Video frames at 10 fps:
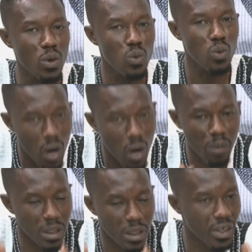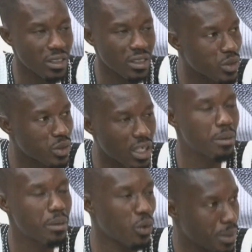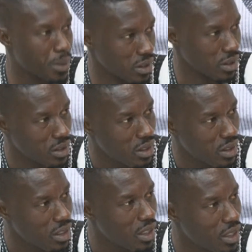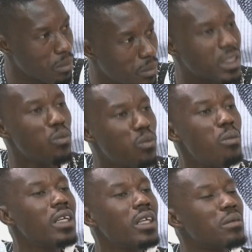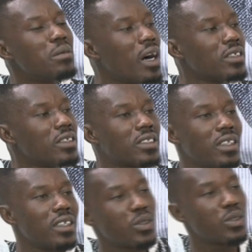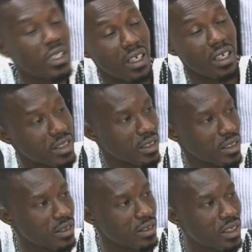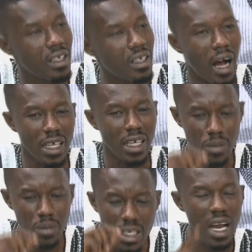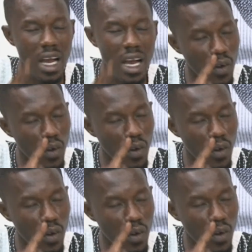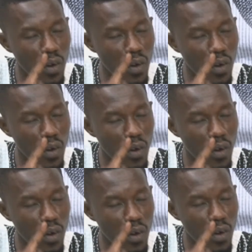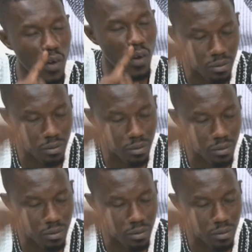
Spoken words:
who will help the president to curb corruption. But the moment the man decided to say that, listen, I am here first and foremost to protect the purse,